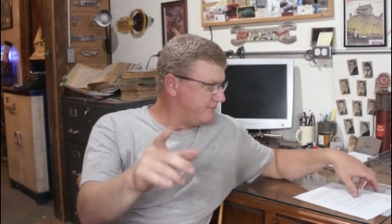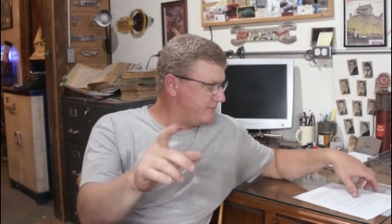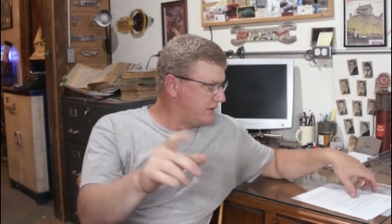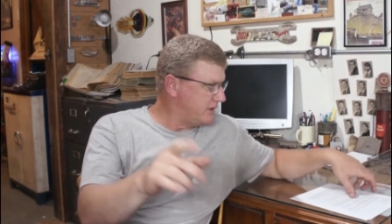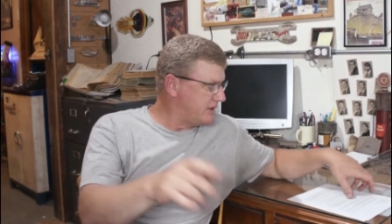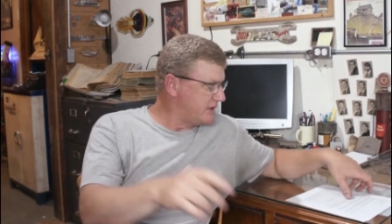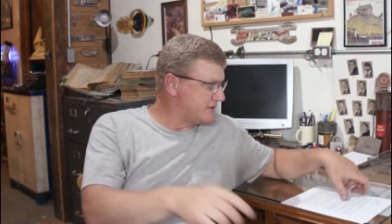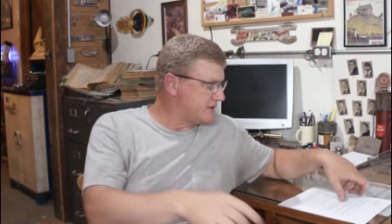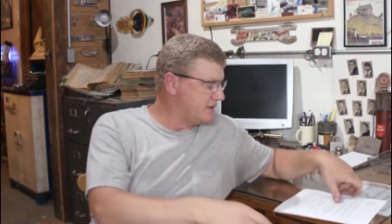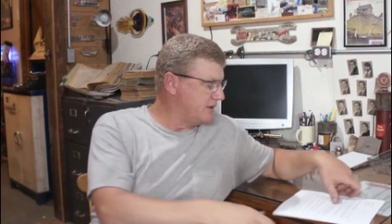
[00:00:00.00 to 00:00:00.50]

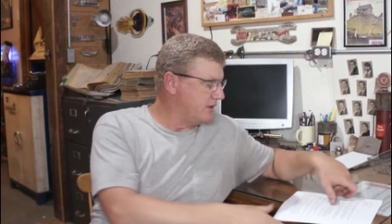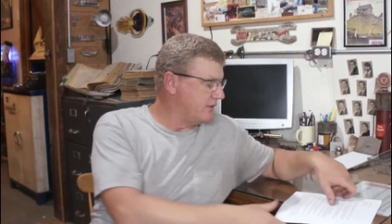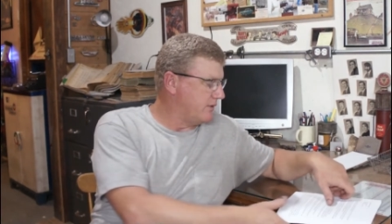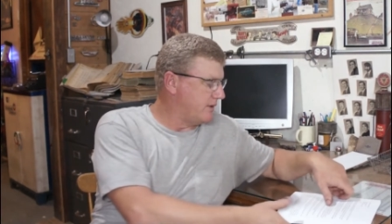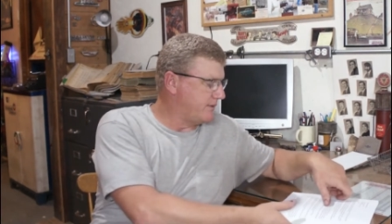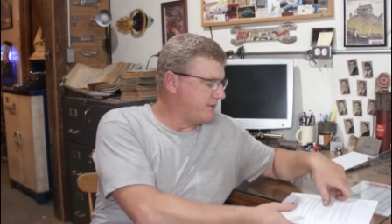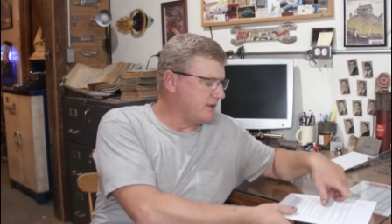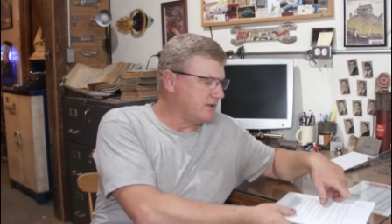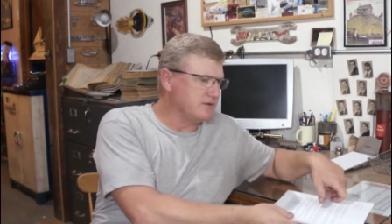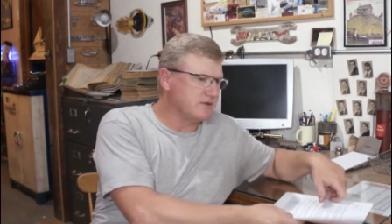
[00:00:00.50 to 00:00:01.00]
let us know.
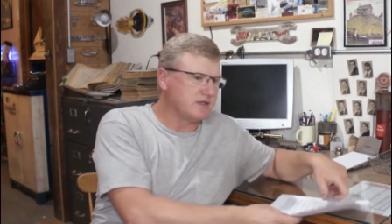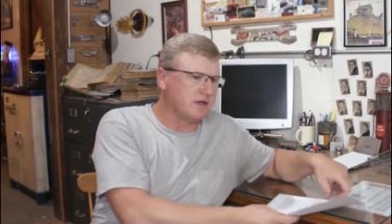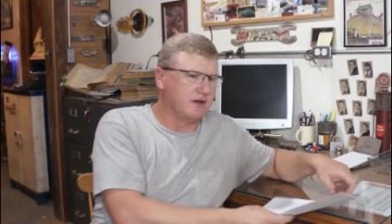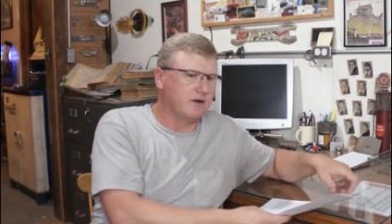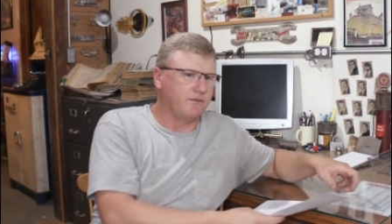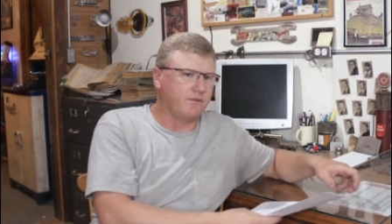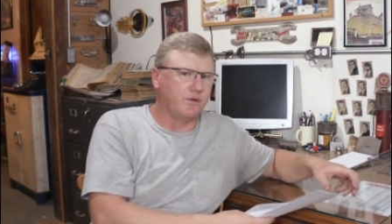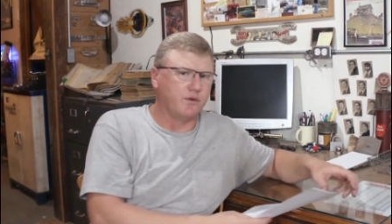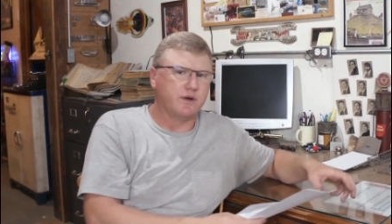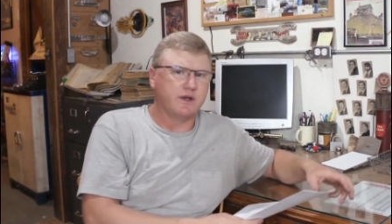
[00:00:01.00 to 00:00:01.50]
I think it was on
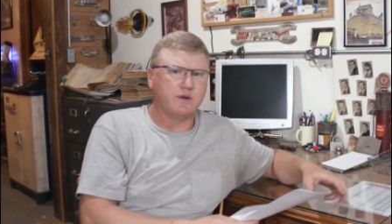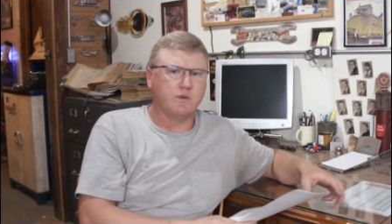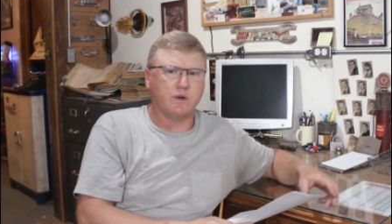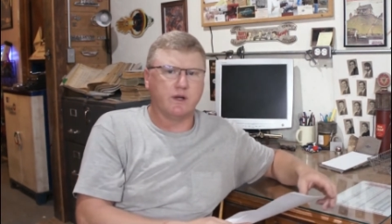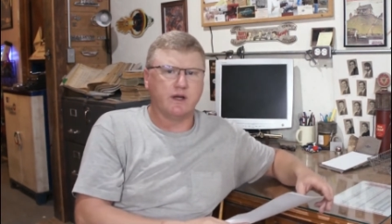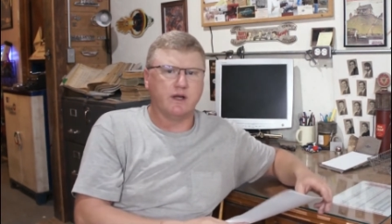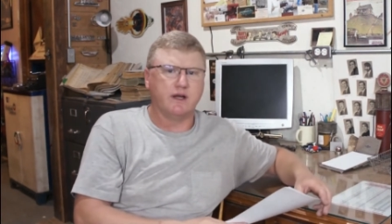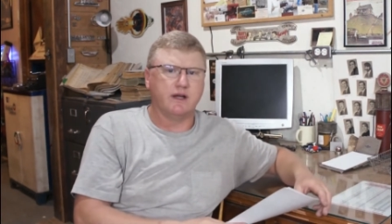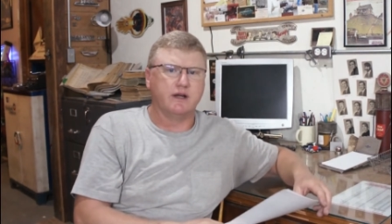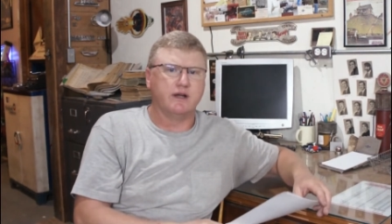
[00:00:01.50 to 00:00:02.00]
a
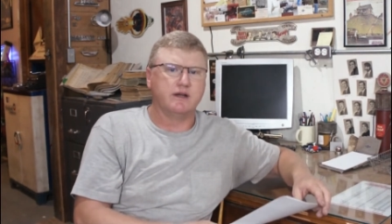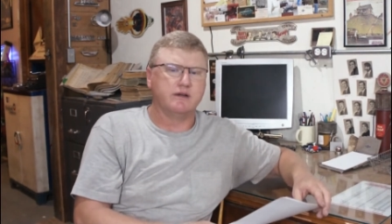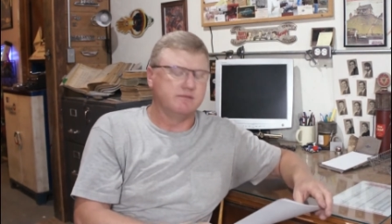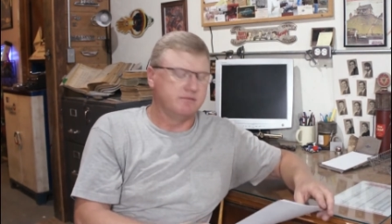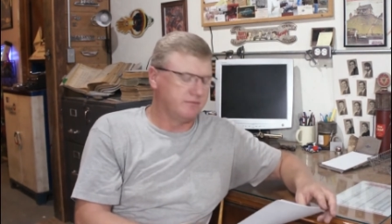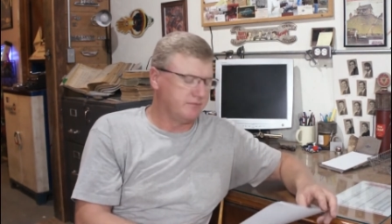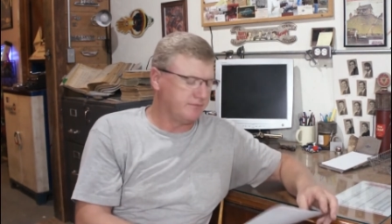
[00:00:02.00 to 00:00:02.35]
4100.